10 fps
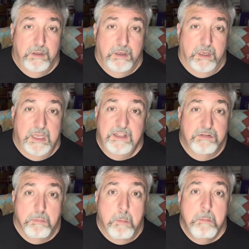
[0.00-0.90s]
Uh, it's
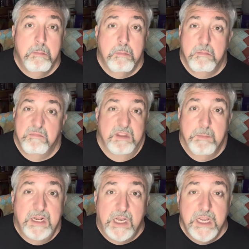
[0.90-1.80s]
the
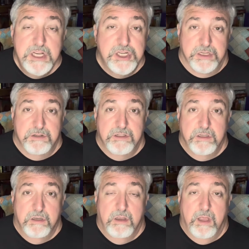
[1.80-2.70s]
Middle Ages.
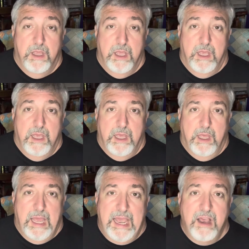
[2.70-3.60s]

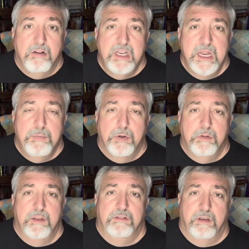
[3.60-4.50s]
How did he pull
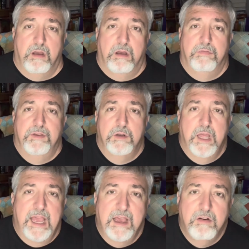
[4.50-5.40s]
this off, and
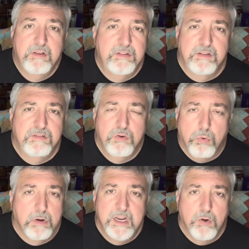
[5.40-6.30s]
how is this
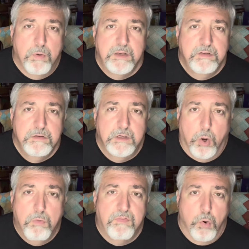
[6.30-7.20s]
story going to
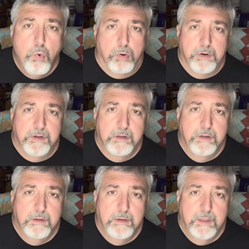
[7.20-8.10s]
go forward?
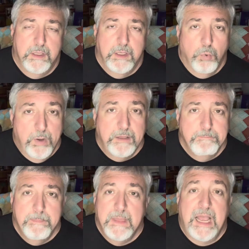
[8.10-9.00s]
Well,
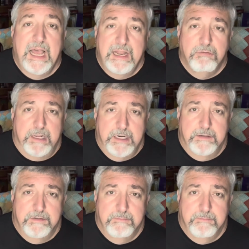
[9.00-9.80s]
I read it.